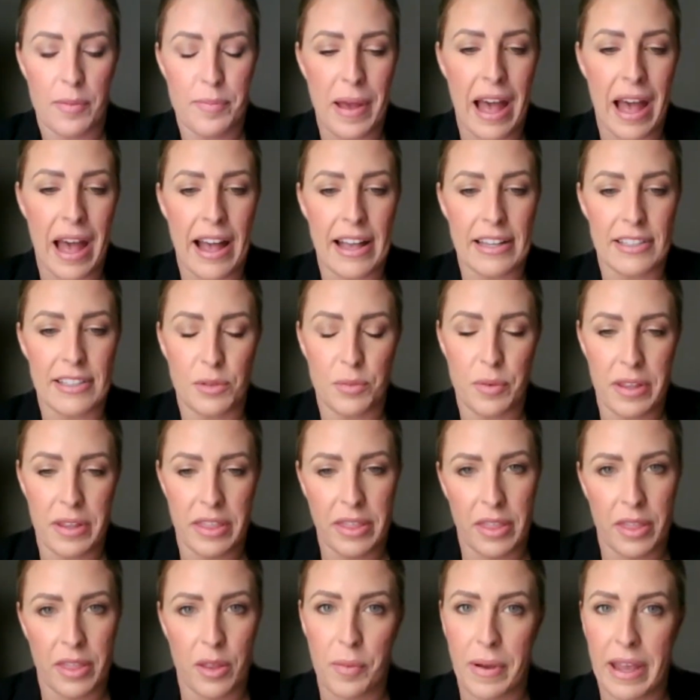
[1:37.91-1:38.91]
past with
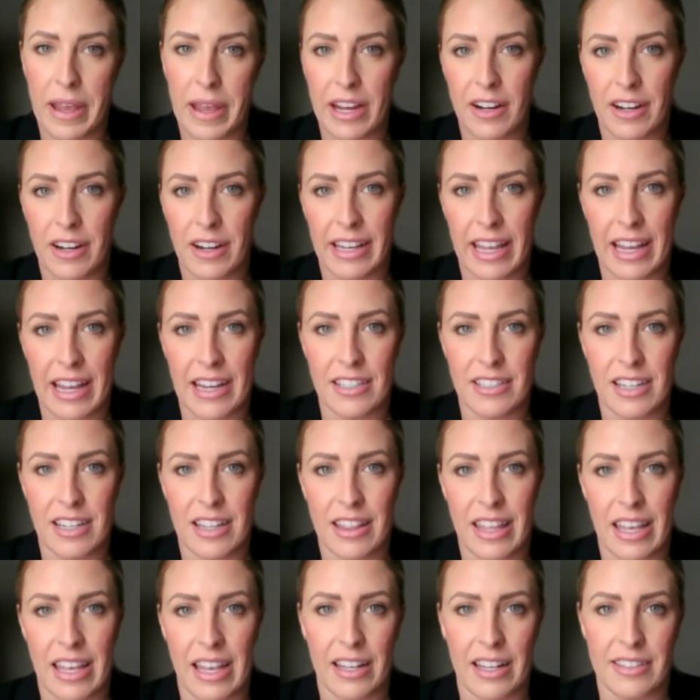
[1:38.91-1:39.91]
the way you're engaged in
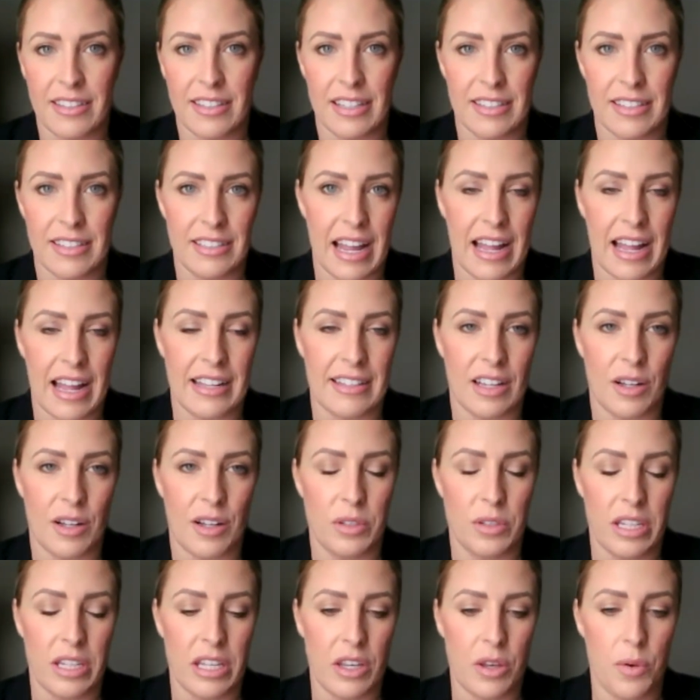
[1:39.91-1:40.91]
things that stands
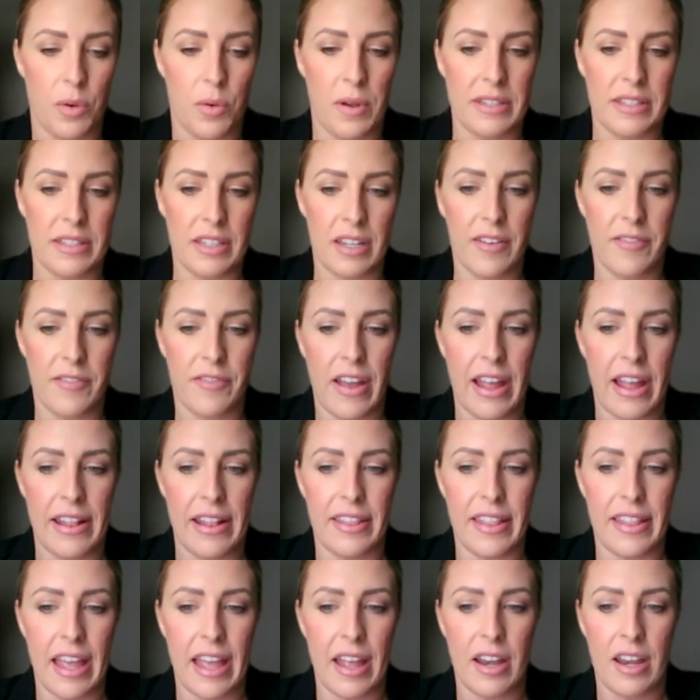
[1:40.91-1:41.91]
out to you as an
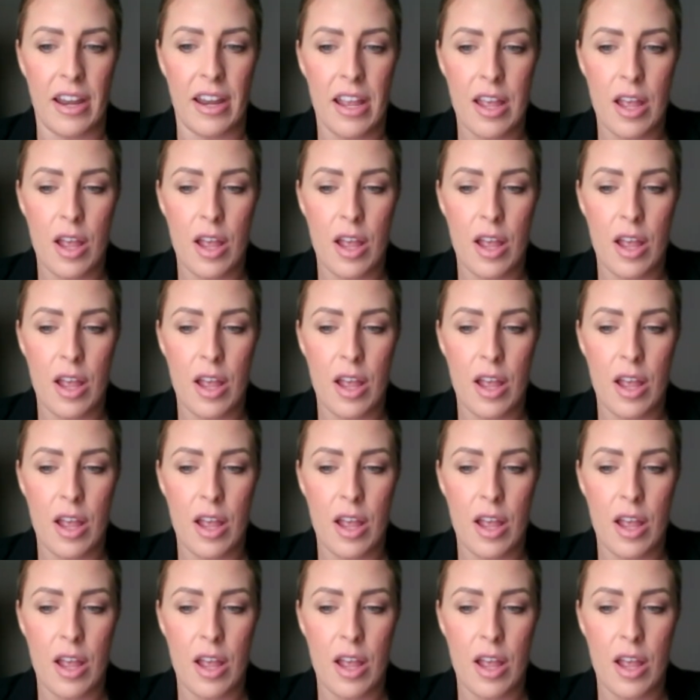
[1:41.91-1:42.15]
event that